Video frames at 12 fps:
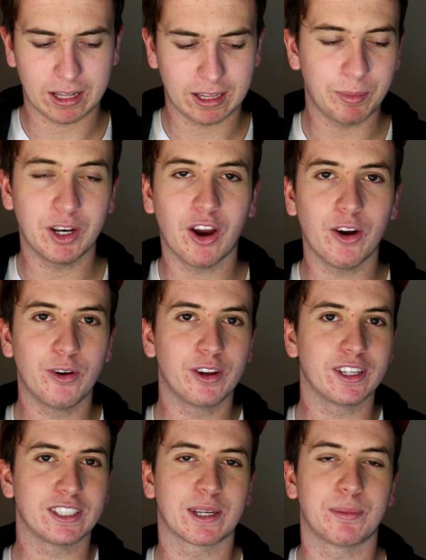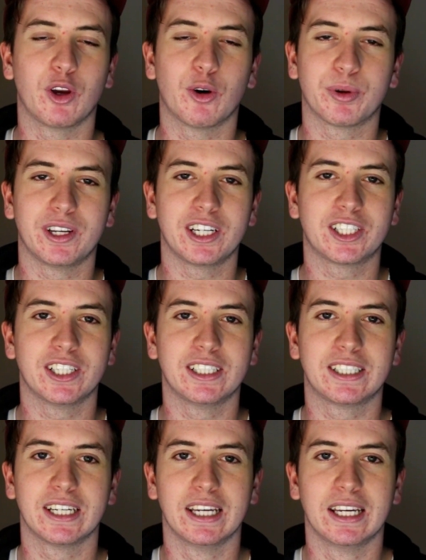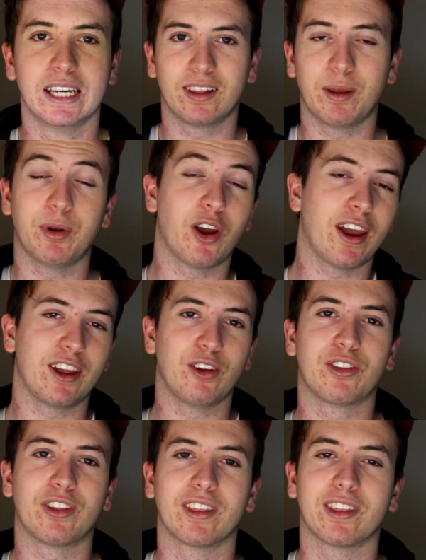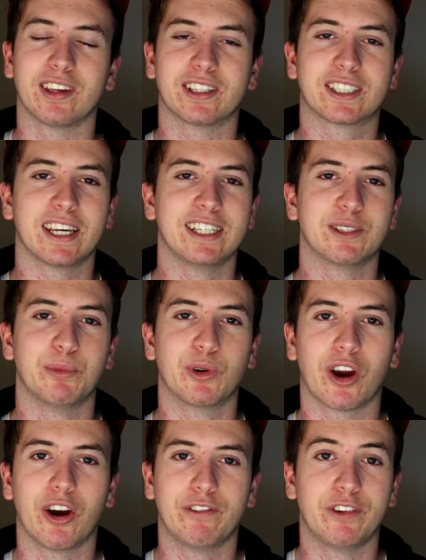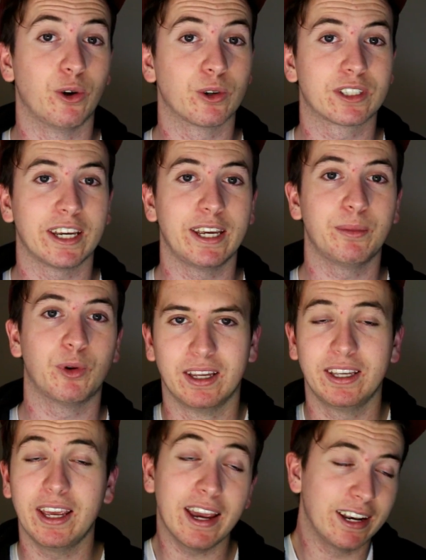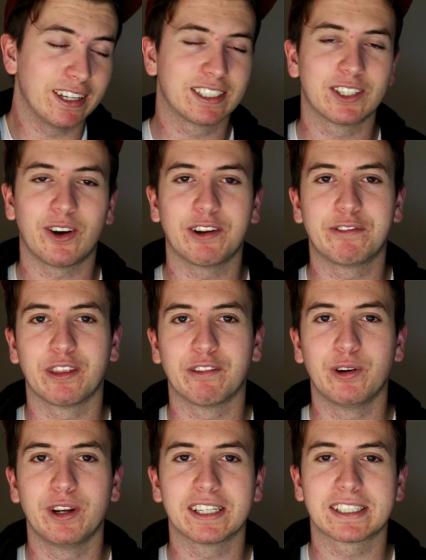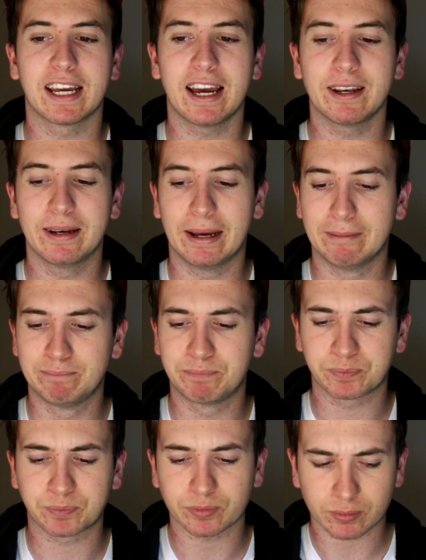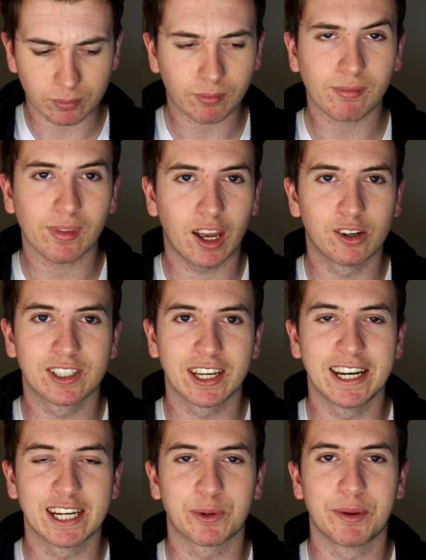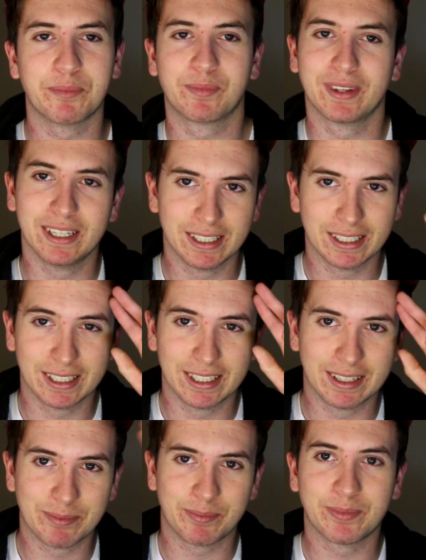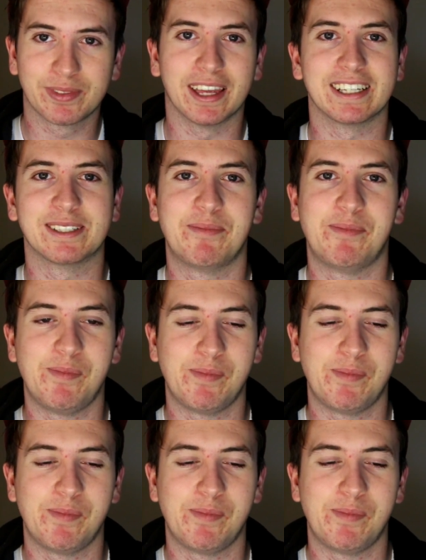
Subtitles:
let me know some of your predictions. Let me know how you think this season will go for your team. Yeah, and excited for the footy to start, and I'll see you next week. Thanks.